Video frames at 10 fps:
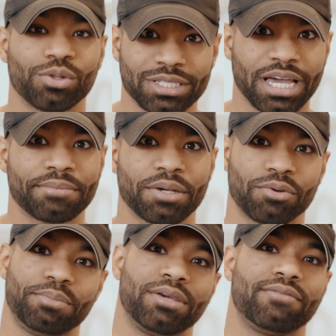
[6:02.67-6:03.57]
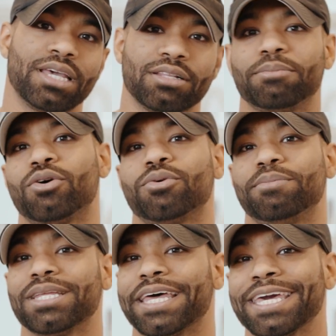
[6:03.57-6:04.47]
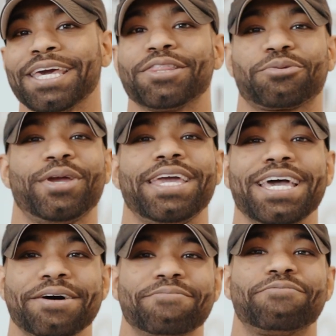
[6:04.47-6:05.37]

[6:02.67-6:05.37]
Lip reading: only time they would be available would be like 3 a.m.,